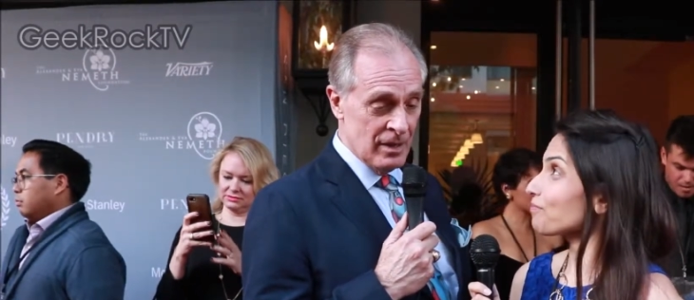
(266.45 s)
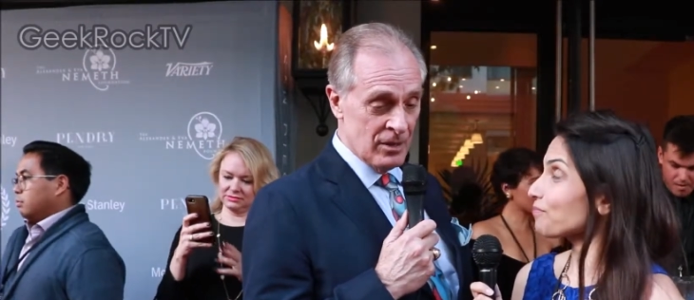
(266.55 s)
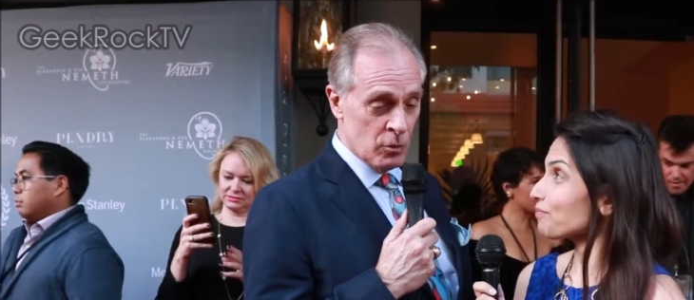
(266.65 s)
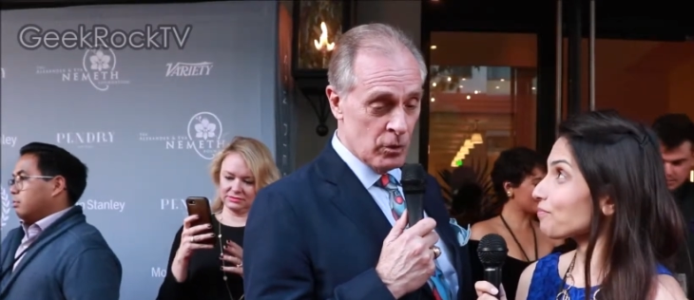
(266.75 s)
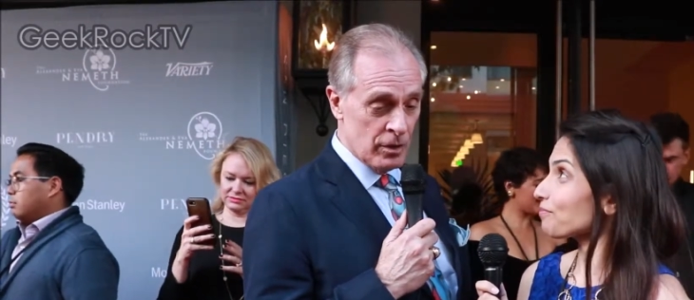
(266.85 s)

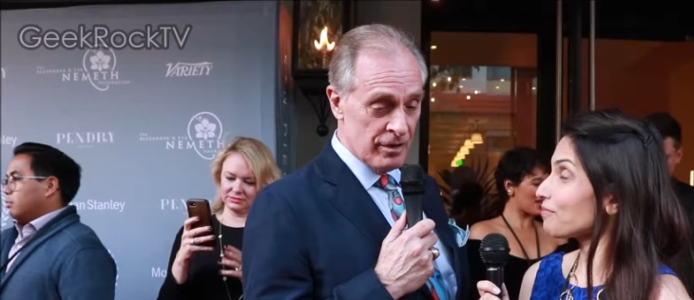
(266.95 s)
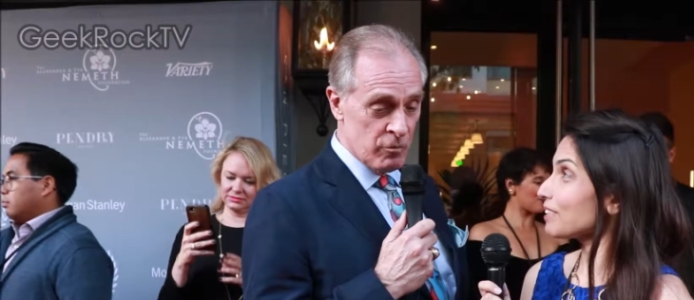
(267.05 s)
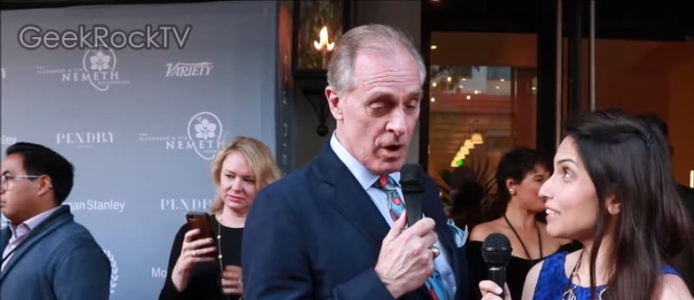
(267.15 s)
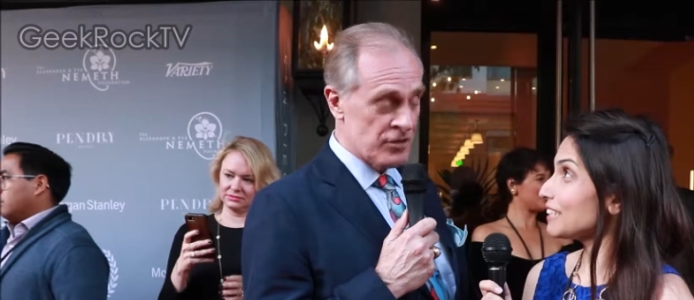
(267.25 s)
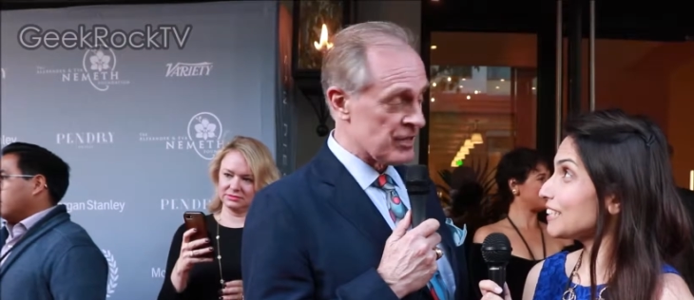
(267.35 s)
Speaker 1: the world of
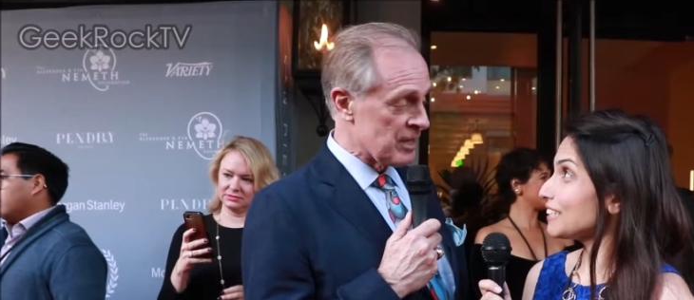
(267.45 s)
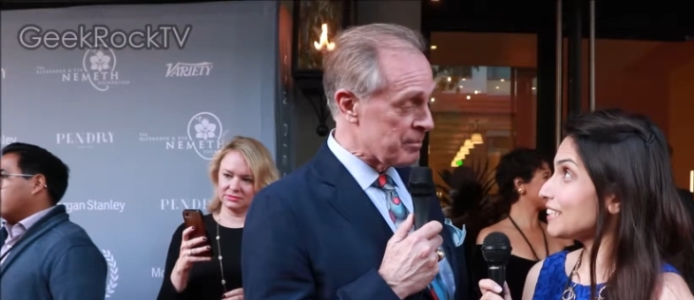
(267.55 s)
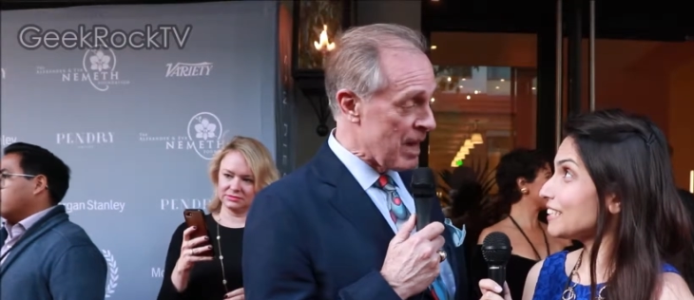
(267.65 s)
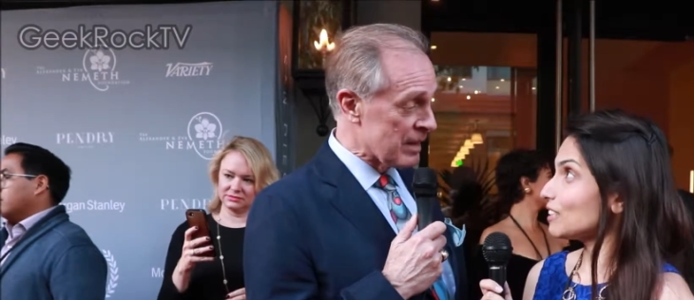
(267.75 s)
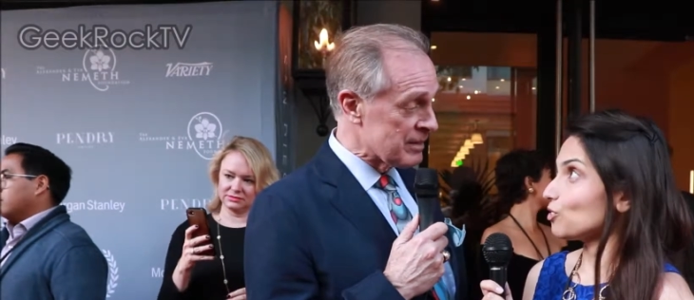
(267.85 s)
Washington
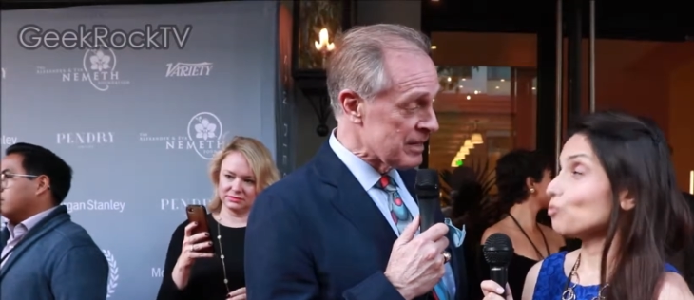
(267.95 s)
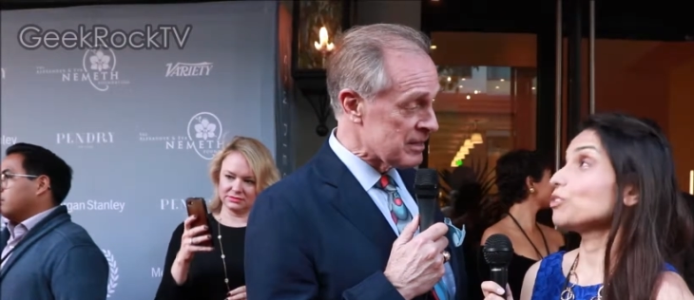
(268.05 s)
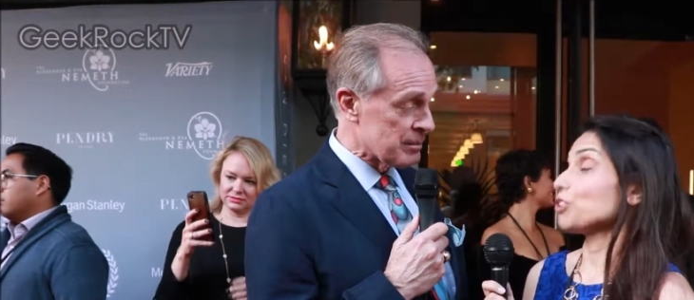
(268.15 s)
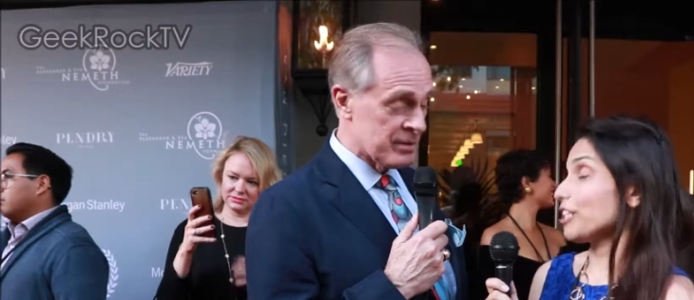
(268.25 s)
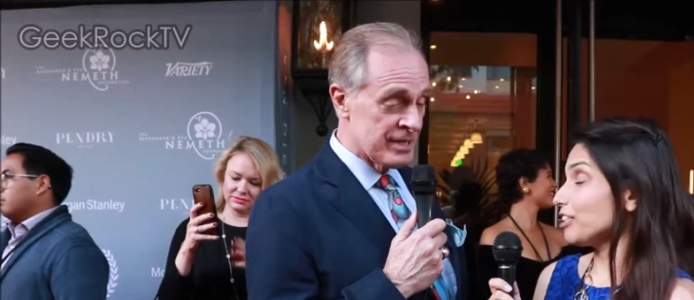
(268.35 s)

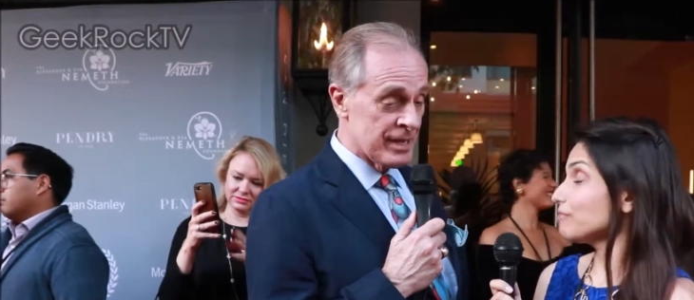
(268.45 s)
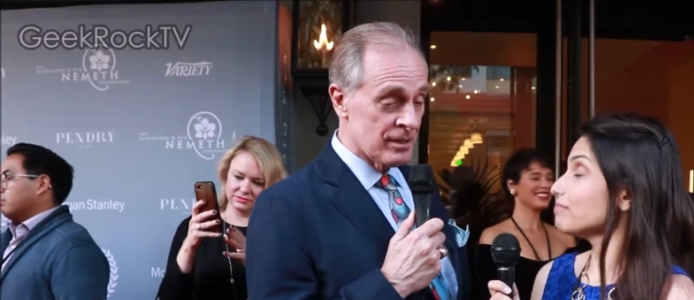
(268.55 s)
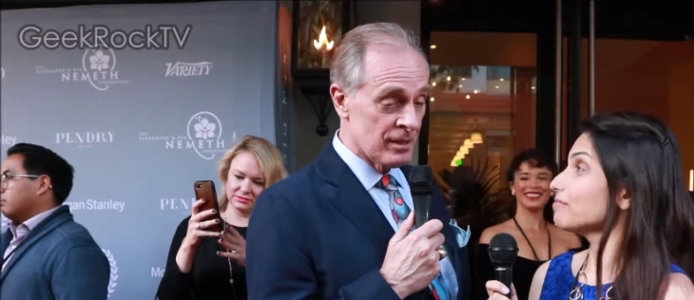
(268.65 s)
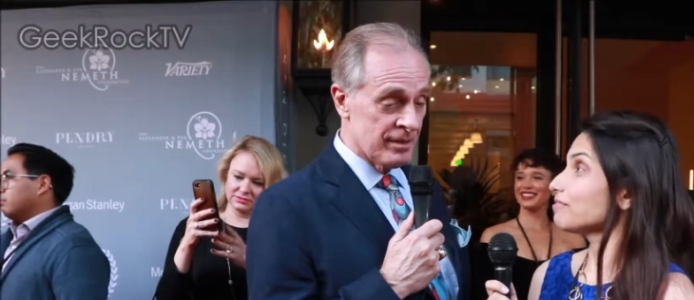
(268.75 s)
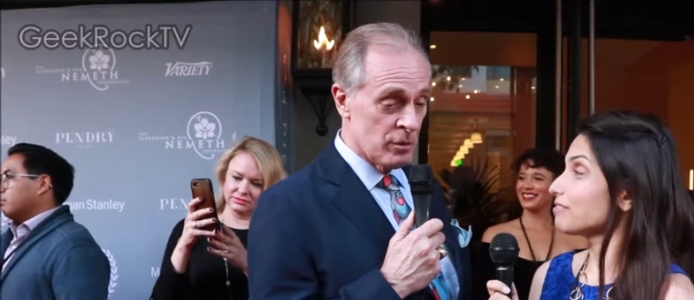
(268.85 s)
politics, in
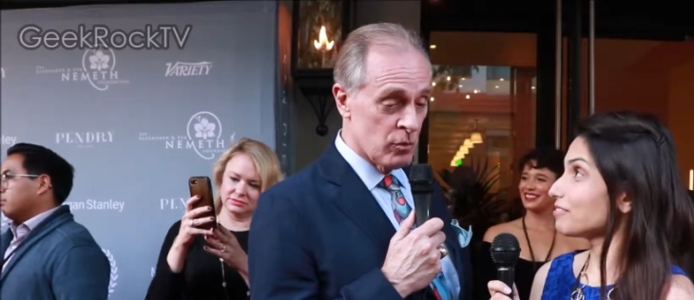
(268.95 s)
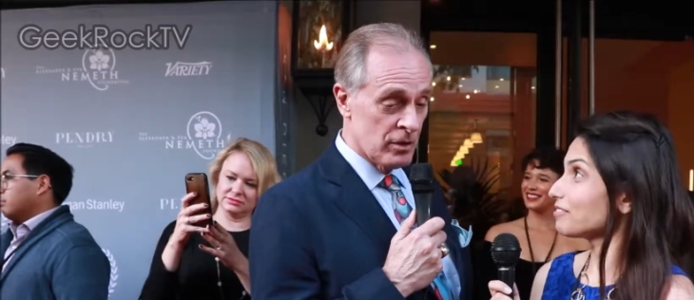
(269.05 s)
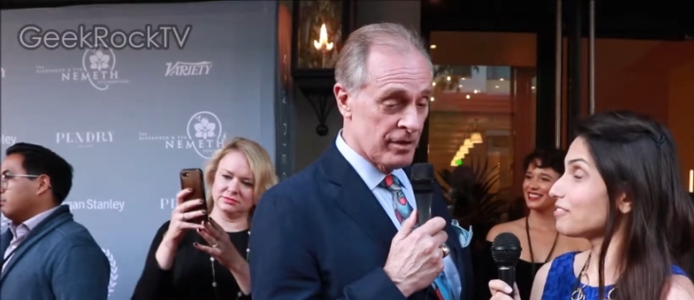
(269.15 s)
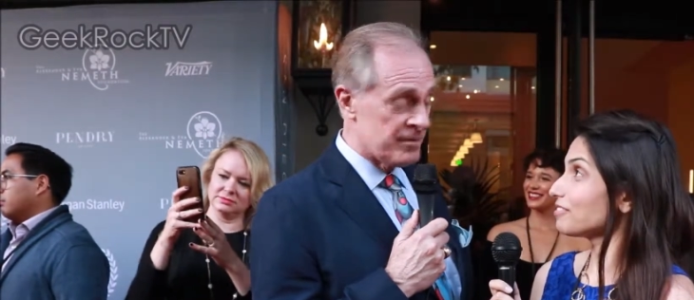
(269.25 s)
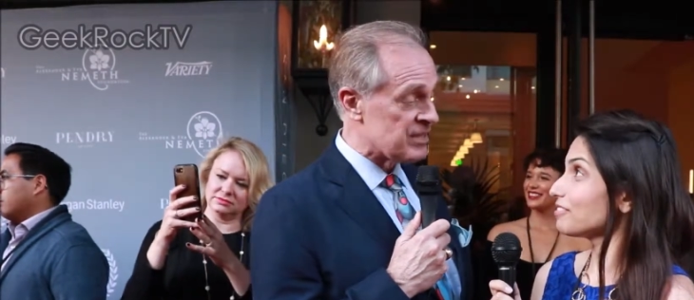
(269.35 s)
particular the world of the